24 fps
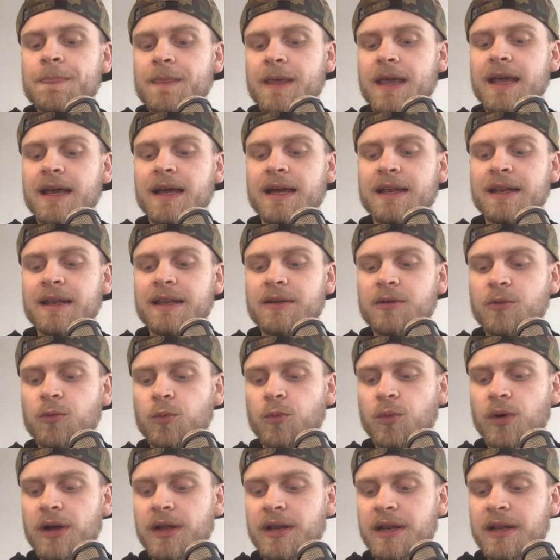and
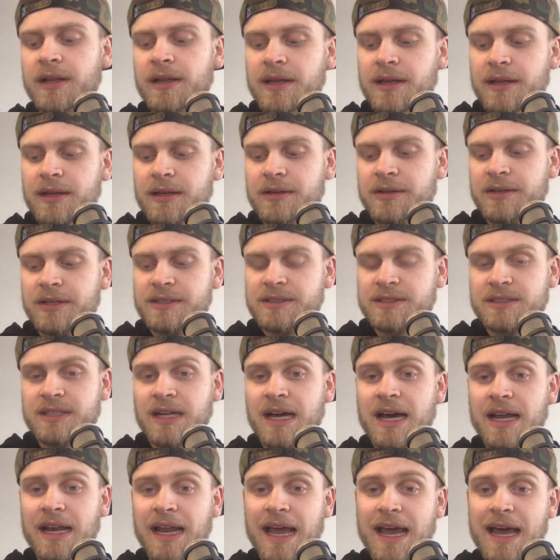one does
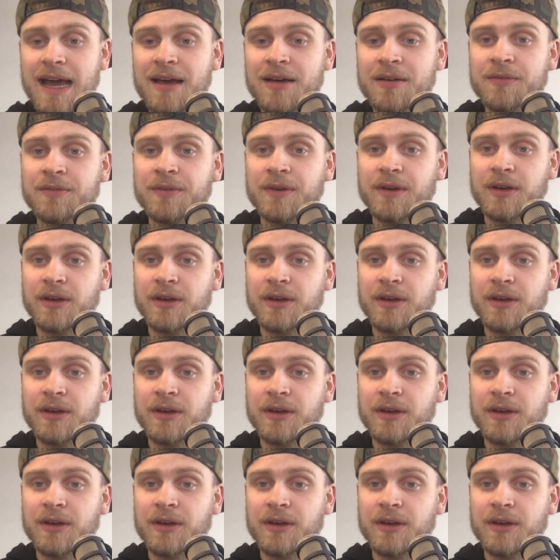not have